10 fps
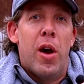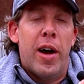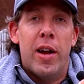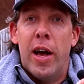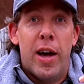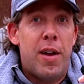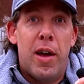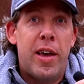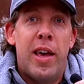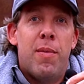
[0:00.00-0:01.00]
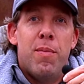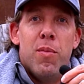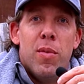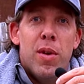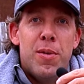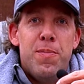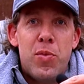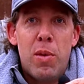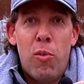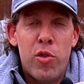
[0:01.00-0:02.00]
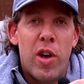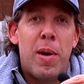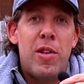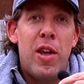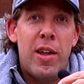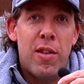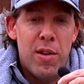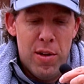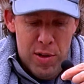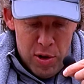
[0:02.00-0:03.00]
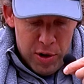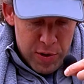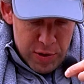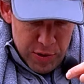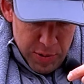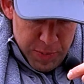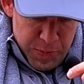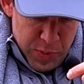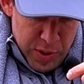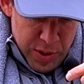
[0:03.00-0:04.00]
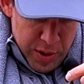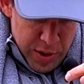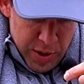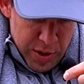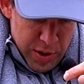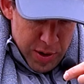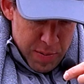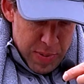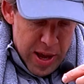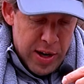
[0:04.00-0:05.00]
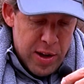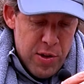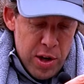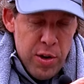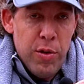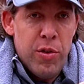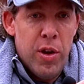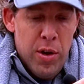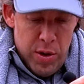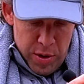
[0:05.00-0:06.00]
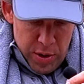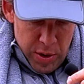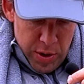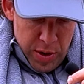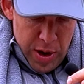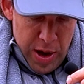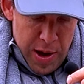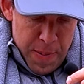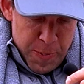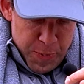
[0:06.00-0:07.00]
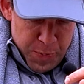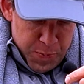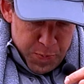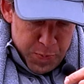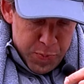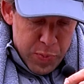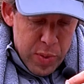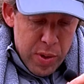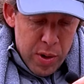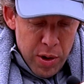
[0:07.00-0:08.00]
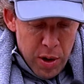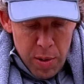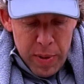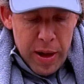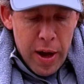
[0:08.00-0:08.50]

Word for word: I gotta, I gotta, I can't. The more time I take, the longer this pain continues. Um, oh my